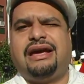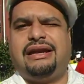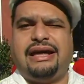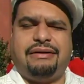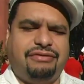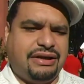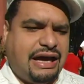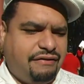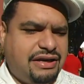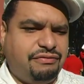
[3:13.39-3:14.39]
and like
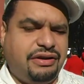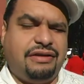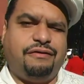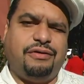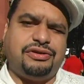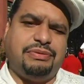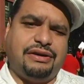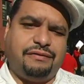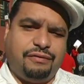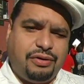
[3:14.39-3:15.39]
have any real
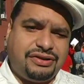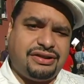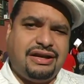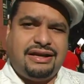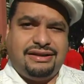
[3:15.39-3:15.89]
enforcement to force